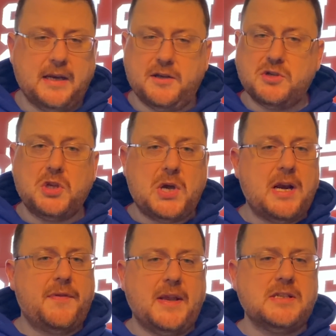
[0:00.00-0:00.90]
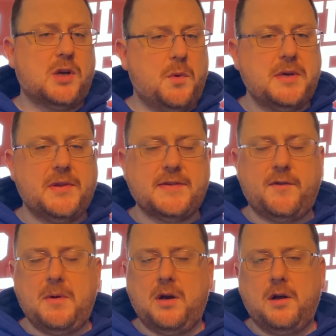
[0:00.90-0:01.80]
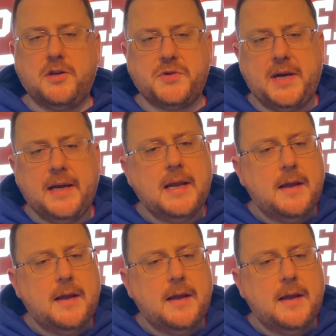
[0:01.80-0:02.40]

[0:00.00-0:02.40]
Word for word: There's a lot of things that go into this for Marc-Andre,